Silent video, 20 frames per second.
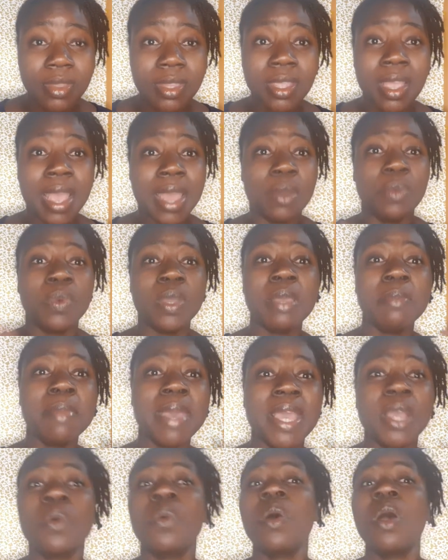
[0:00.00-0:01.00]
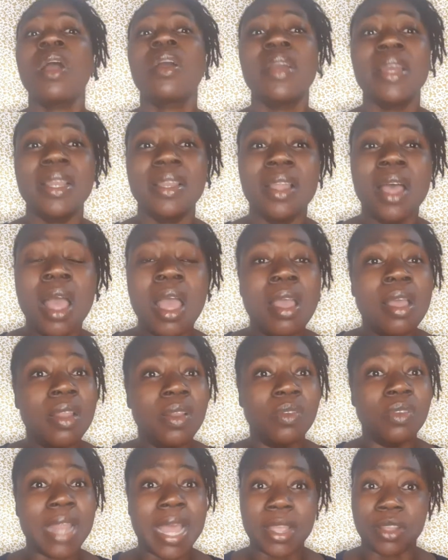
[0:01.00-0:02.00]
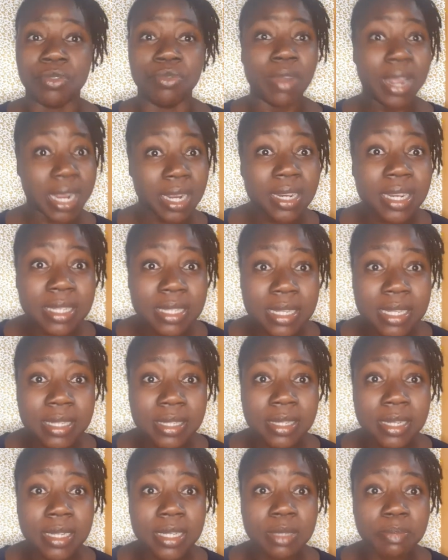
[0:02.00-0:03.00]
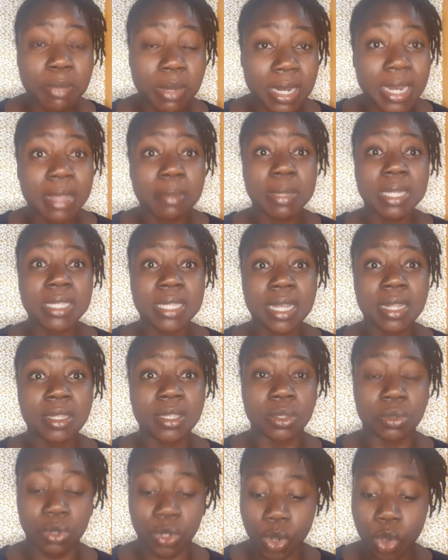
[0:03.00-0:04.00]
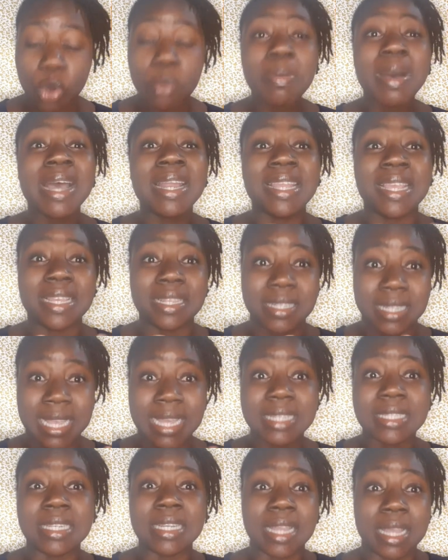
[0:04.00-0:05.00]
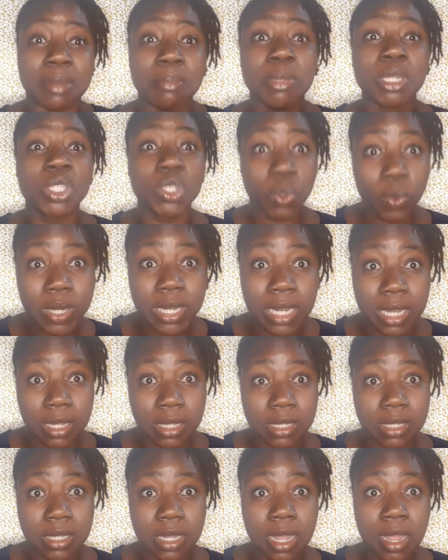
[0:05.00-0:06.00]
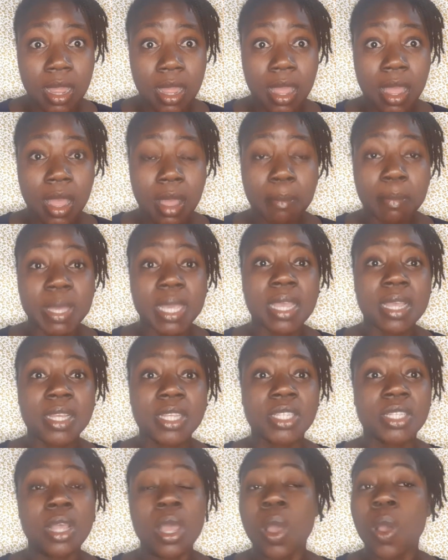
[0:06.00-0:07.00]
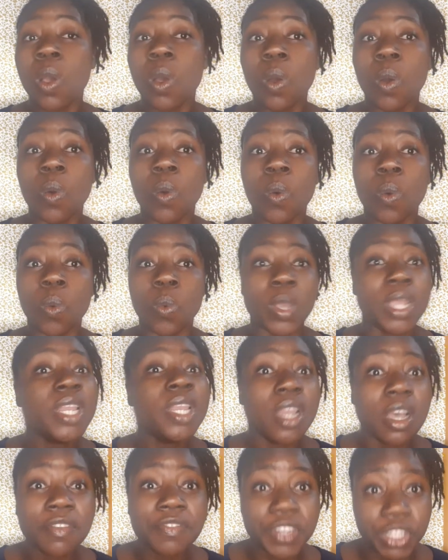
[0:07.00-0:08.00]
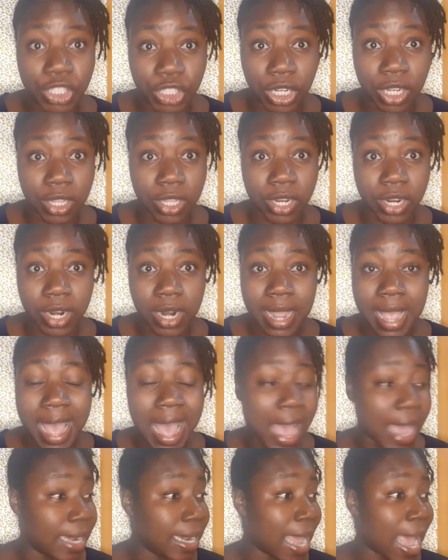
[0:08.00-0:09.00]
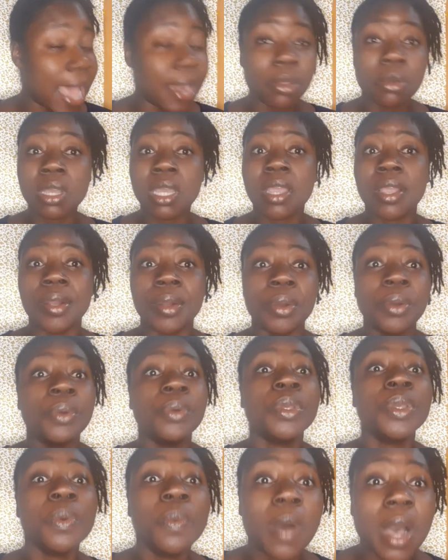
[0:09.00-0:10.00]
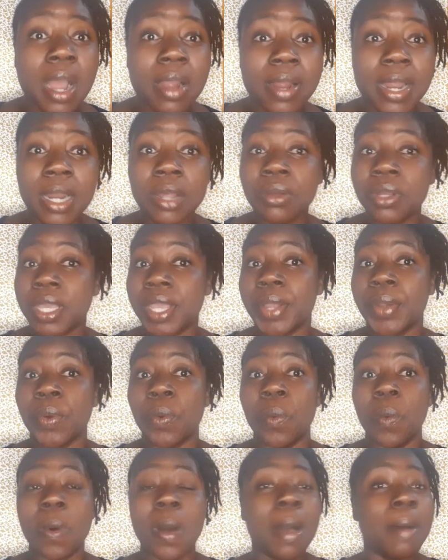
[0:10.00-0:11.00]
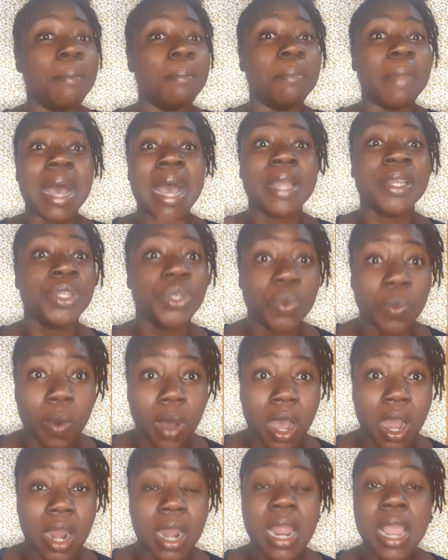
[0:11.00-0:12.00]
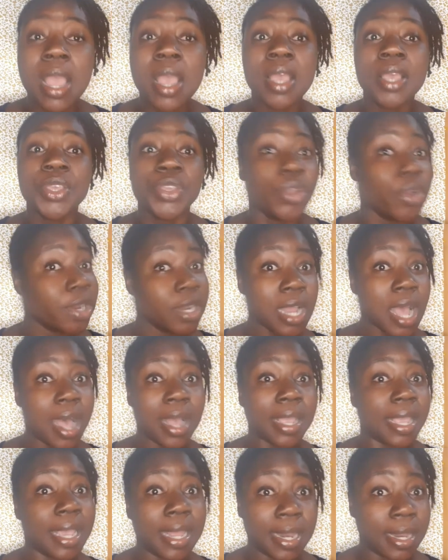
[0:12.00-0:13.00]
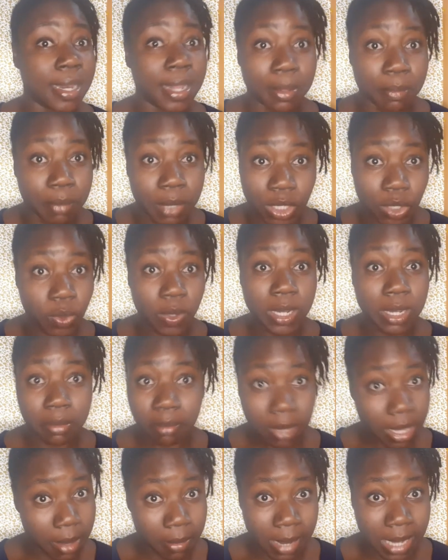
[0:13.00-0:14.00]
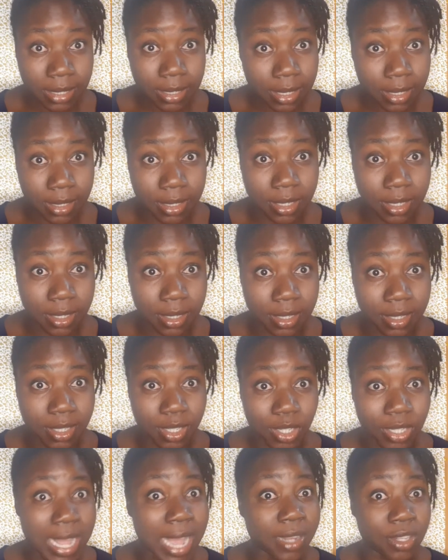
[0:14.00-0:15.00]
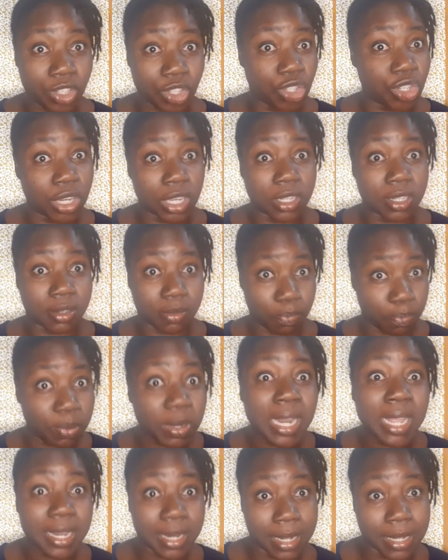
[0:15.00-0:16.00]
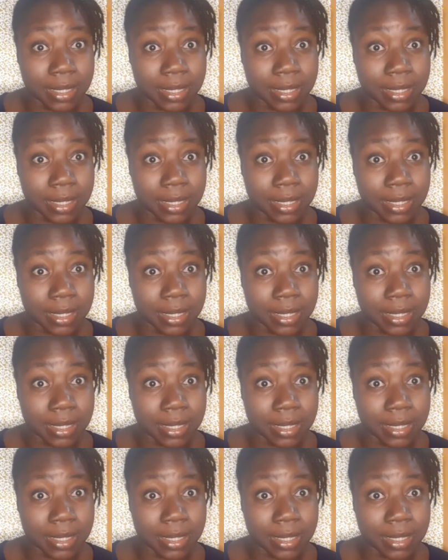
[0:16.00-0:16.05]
And we may quarrel like regular sisters, but let me tell you, nobody is getting in between us, because we love each other And I don't care who you are, I don't care what man you are, you're not getting in between me and my sisters. That's just plain and